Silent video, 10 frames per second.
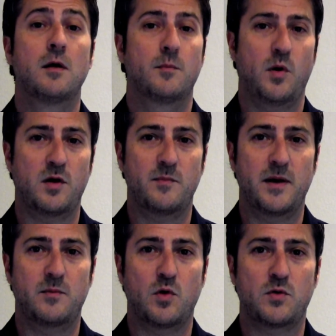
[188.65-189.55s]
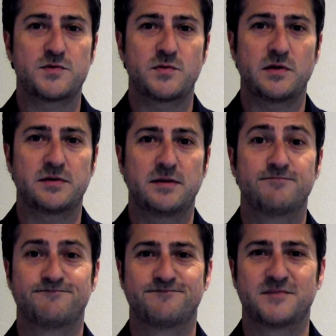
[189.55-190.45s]
part of Bend Brokers Realty.
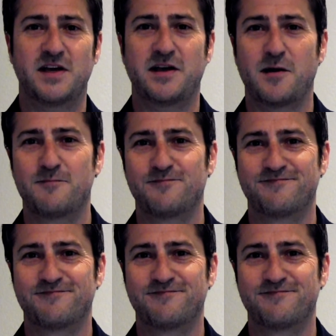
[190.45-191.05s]
Take care.